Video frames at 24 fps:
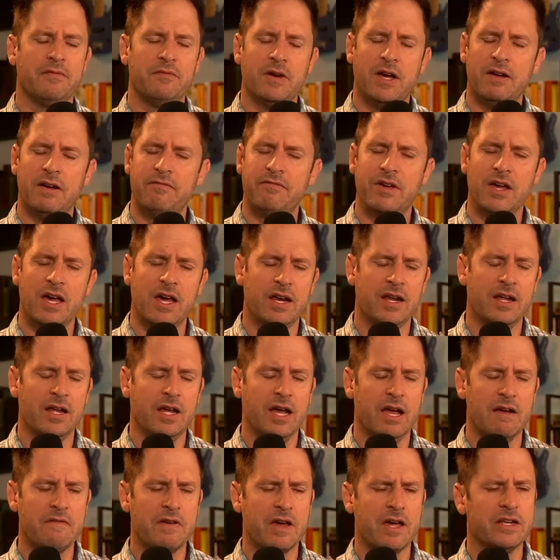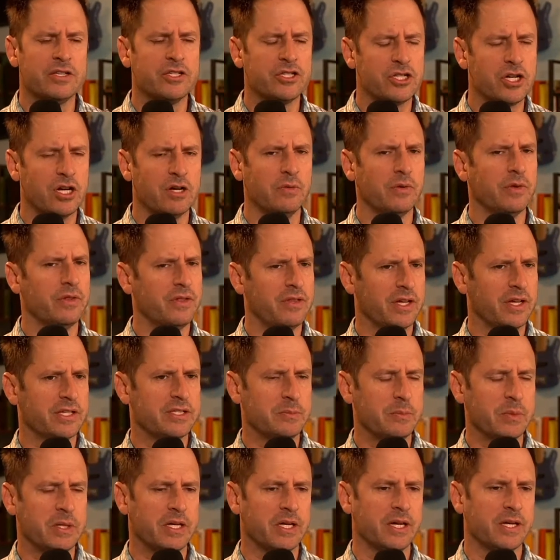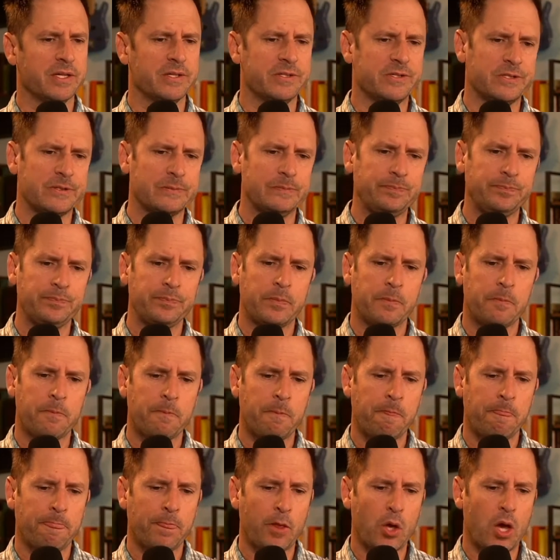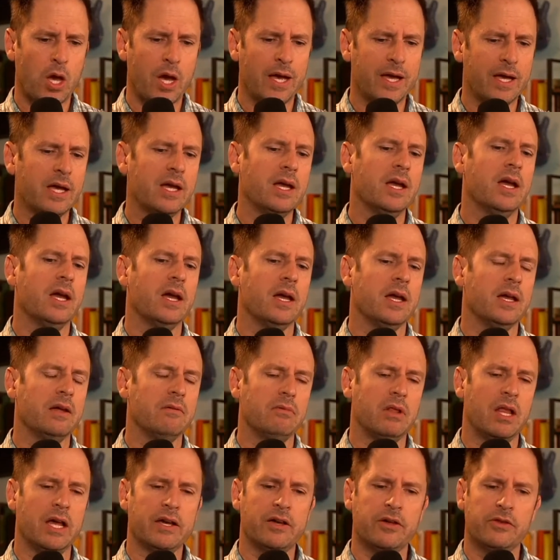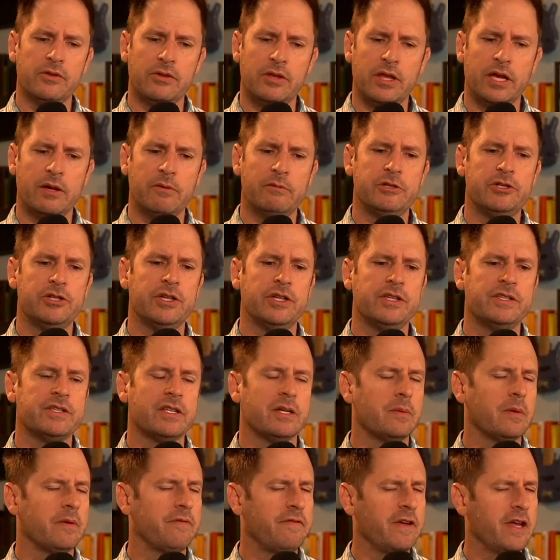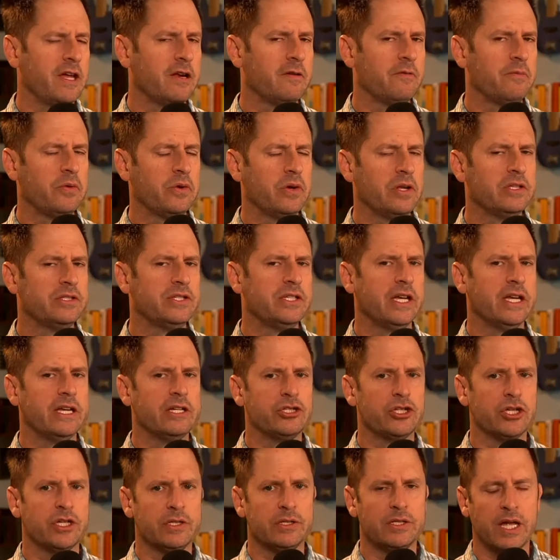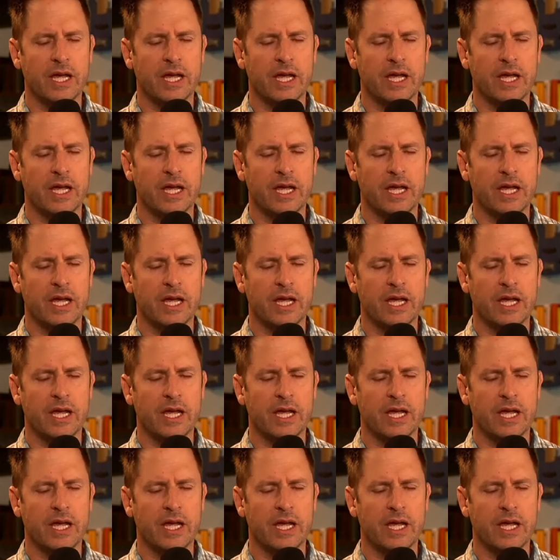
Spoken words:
I've got to start with this because I like other languages, and I'm a fan of pronunciation.